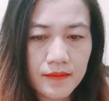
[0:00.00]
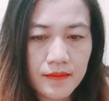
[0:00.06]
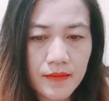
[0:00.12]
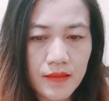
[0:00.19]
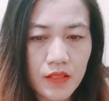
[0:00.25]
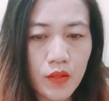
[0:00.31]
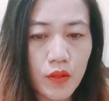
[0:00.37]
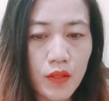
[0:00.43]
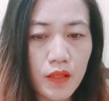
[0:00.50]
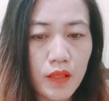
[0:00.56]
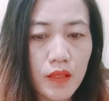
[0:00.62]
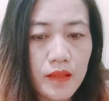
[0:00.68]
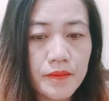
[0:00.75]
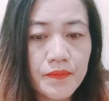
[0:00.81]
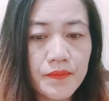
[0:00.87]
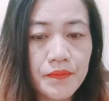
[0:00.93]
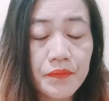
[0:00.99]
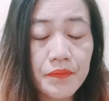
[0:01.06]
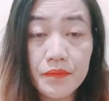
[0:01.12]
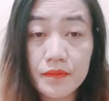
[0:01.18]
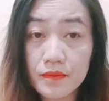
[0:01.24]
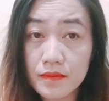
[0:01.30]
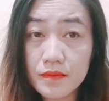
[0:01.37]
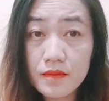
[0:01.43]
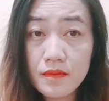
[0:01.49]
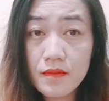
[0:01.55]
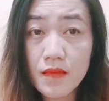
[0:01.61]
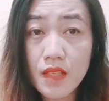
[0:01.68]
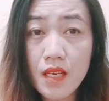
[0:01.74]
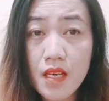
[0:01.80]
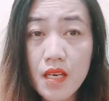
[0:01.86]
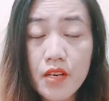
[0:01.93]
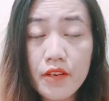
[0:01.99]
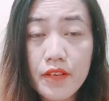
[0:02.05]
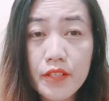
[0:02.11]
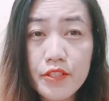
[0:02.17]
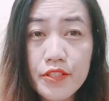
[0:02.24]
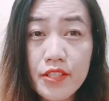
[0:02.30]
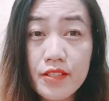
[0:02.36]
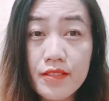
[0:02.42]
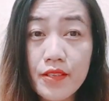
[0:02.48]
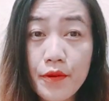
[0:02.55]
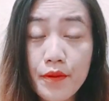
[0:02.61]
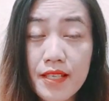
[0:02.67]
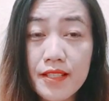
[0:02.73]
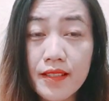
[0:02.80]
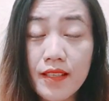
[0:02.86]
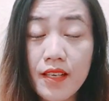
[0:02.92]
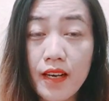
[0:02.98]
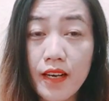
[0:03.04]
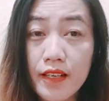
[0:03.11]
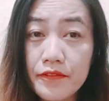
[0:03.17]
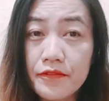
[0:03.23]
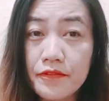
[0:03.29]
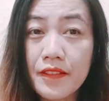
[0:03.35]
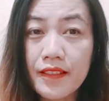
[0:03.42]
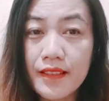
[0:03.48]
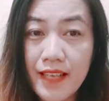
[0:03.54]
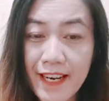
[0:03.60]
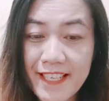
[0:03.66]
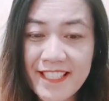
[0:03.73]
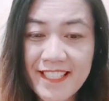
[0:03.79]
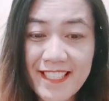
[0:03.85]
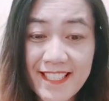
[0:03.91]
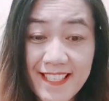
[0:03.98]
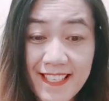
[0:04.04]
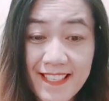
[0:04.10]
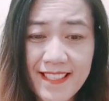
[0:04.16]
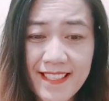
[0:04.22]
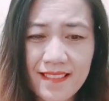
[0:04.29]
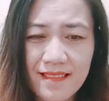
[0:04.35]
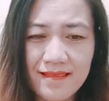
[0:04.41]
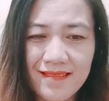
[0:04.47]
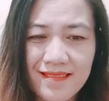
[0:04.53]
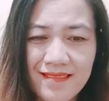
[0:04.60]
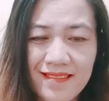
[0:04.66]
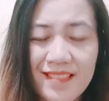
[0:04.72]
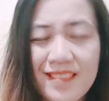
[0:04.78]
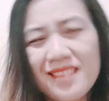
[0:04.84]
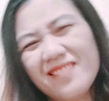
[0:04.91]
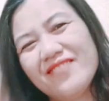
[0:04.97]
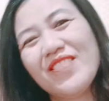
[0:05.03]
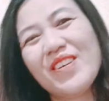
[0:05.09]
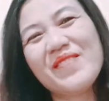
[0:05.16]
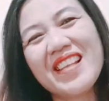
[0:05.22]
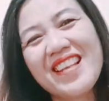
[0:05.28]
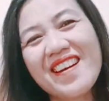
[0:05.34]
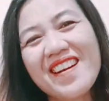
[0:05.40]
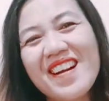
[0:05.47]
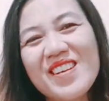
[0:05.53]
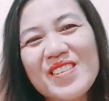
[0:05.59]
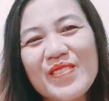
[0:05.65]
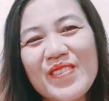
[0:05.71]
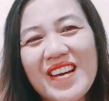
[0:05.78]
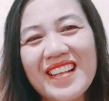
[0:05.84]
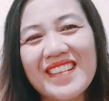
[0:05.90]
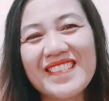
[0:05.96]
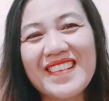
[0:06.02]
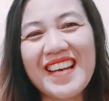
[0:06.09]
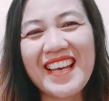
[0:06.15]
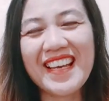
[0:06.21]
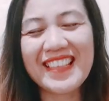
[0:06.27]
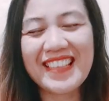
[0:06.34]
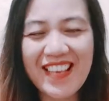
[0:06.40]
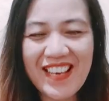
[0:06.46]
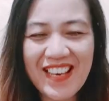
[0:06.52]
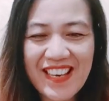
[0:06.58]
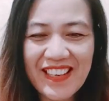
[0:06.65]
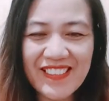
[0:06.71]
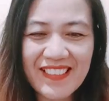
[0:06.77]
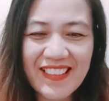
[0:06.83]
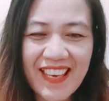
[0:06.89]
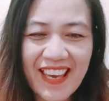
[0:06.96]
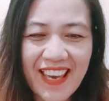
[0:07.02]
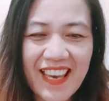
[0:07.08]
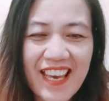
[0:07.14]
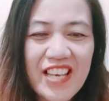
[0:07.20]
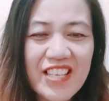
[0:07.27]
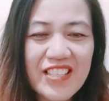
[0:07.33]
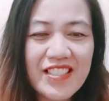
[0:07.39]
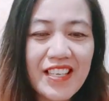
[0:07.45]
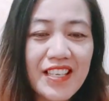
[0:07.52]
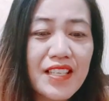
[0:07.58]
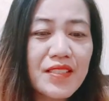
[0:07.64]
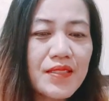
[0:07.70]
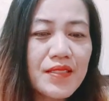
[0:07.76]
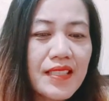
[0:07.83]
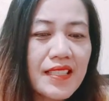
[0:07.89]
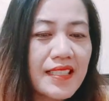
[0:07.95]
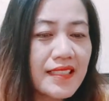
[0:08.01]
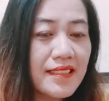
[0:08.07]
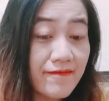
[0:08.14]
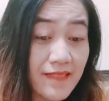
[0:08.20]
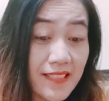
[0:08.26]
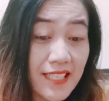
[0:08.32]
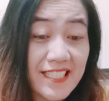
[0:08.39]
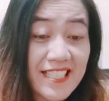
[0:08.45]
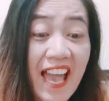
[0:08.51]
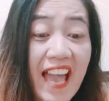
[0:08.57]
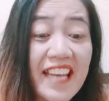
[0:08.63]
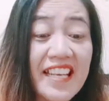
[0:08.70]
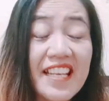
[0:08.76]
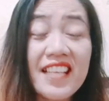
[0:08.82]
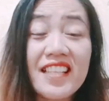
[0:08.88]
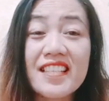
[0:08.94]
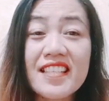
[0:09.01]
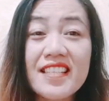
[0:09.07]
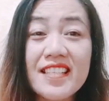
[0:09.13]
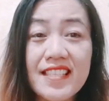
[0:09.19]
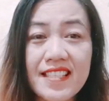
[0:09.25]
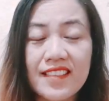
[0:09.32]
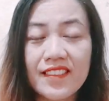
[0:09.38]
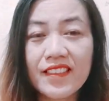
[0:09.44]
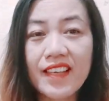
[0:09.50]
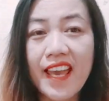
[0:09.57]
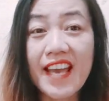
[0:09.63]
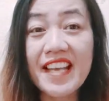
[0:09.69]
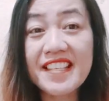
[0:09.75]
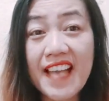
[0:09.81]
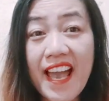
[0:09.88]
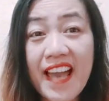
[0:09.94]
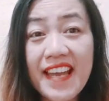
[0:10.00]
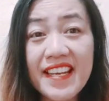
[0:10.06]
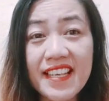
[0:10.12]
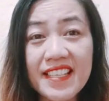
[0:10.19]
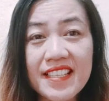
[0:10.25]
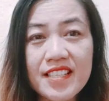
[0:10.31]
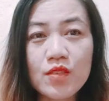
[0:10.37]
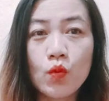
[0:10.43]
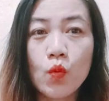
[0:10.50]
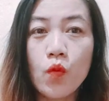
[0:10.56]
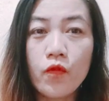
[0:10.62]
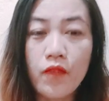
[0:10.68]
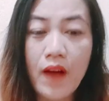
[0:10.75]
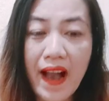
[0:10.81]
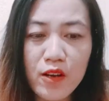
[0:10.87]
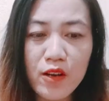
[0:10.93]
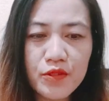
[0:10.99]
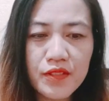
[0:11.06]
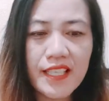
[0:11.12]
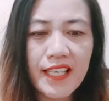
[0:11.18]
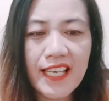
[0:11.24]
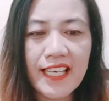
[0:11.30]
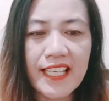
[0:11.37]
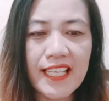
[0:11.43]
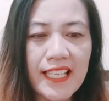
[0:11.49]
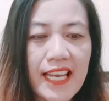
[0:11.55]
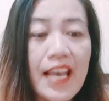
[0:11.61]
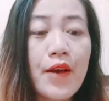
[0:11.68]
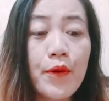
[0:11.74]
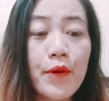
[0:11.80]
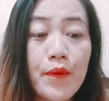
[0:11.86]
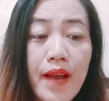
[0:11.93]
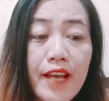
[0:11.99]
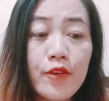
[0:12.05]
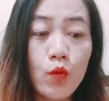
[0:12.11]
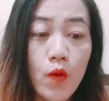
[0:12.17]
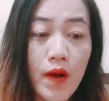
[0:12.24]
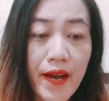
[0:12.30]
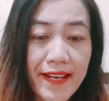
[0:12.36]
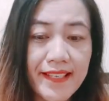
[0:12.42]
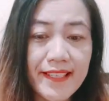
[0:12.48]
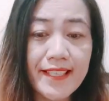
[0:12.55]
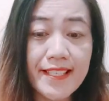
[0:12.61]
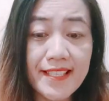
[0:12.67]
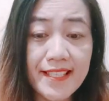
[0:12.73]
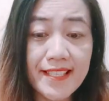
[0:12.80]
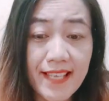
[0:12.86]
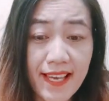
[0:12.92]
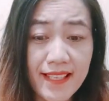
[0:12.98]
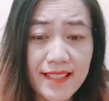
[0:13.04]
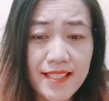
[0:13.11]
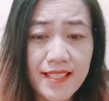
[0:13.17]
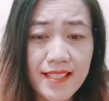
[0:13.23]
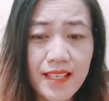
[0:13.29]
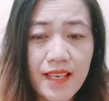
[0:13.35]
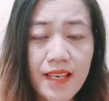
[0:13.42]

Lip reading: the risk of heart disease. Familiar as well, right? Okay, so the tannins found in red wine contains